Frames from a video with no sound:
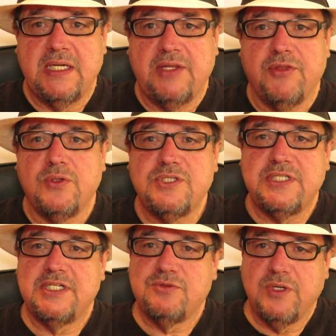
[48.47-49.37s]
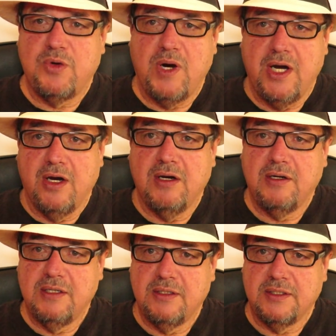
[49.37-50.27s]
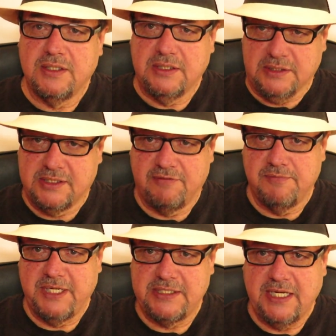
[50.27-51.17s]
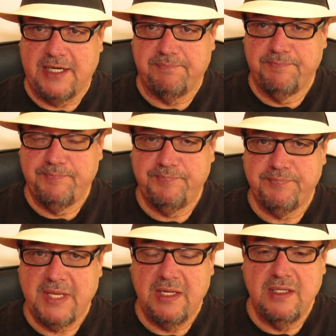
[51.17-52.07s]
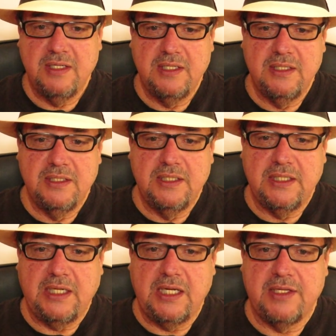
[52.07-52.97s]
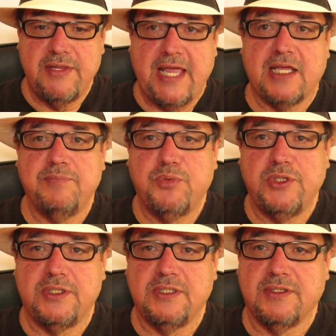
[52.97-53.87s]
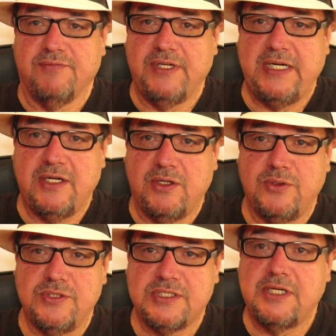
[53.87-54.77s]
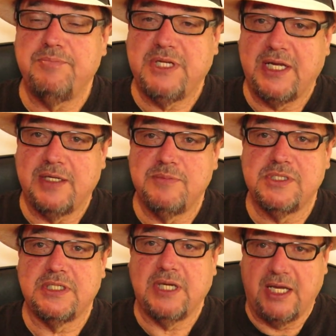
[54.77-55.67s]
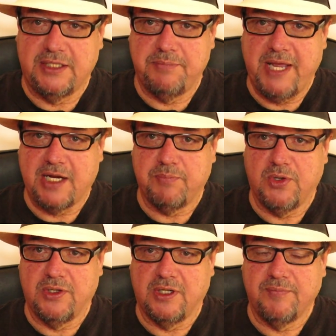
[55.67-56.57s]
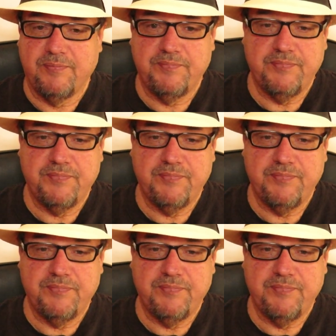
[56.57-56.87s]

And those things require some of my time. And that can put the videos sometimes on the back burner